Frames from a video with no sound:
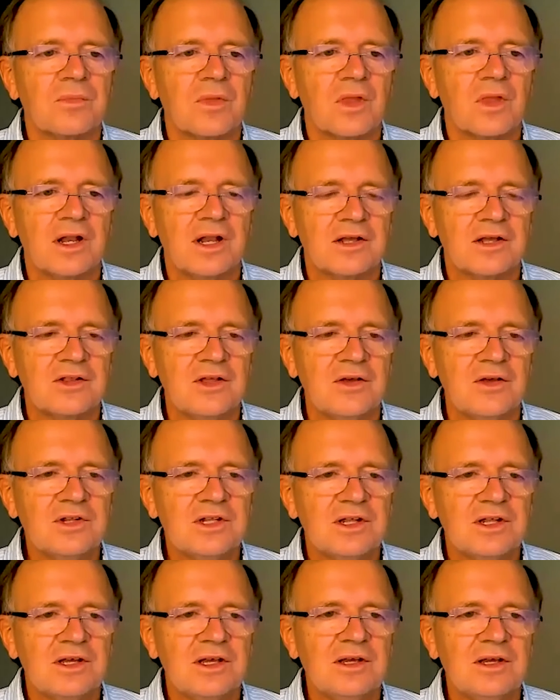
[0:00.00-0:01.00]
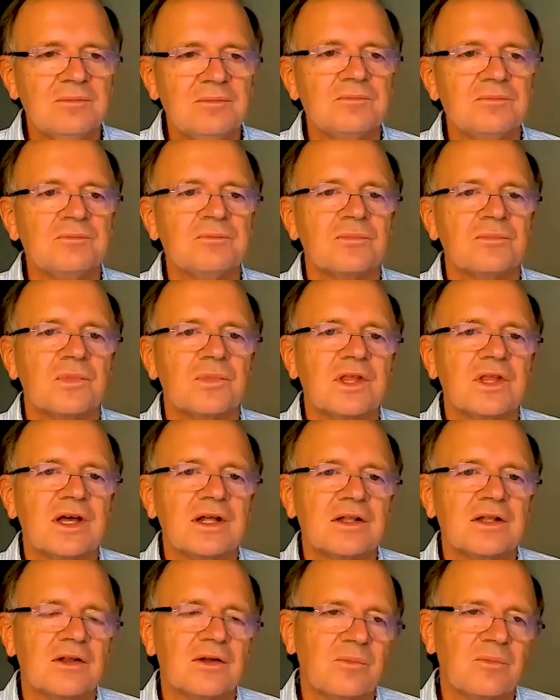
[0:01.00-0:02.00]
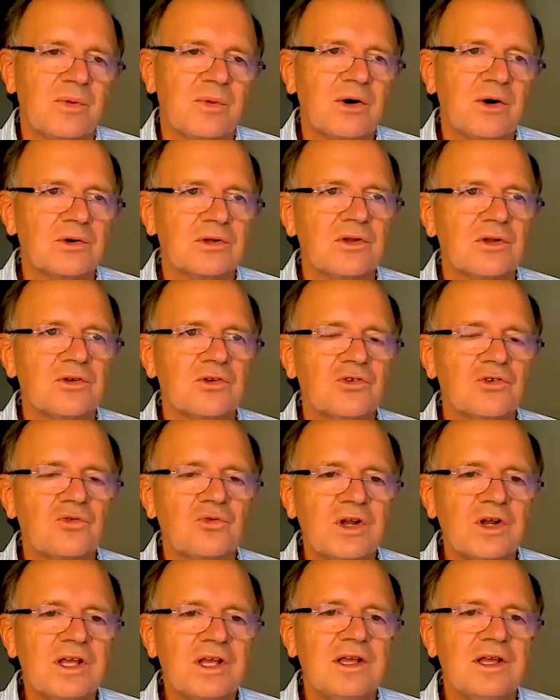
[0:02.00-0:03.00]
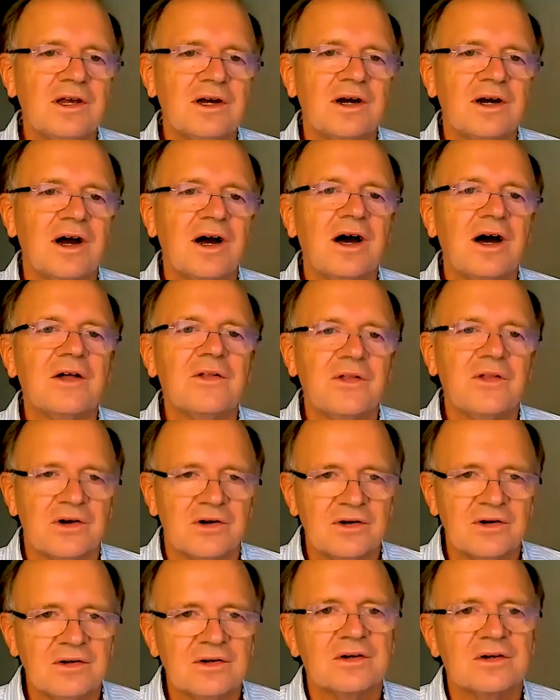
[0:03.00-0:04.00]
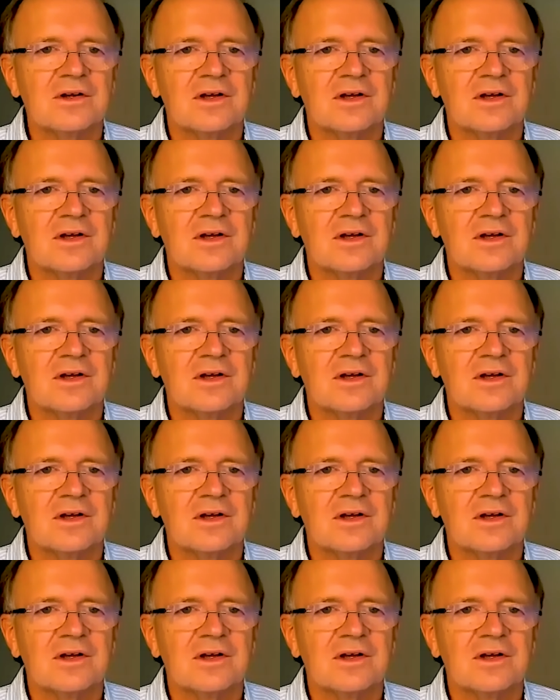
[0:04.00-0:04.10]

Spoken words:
an activity that about 3 other